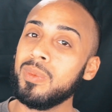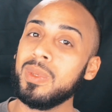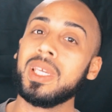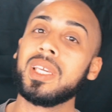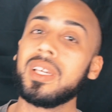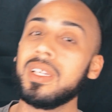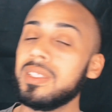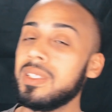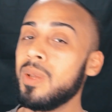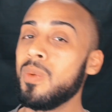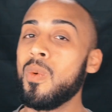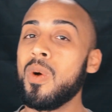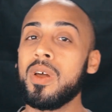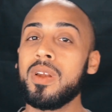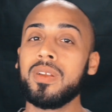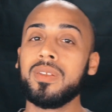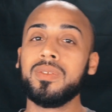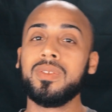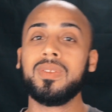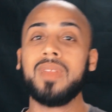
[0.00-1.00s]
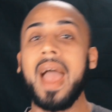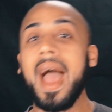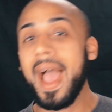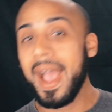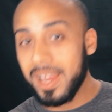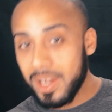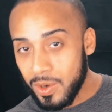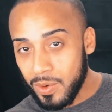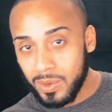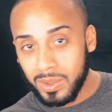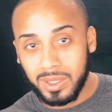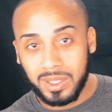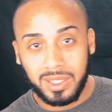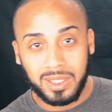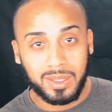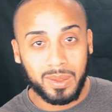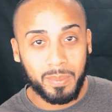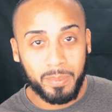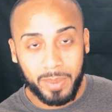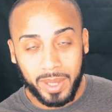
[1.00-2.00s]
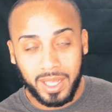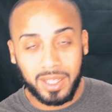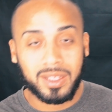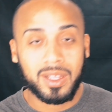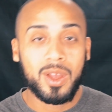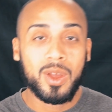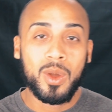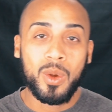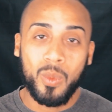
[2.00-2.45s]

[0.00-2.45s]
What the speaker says: because they want to accurately depict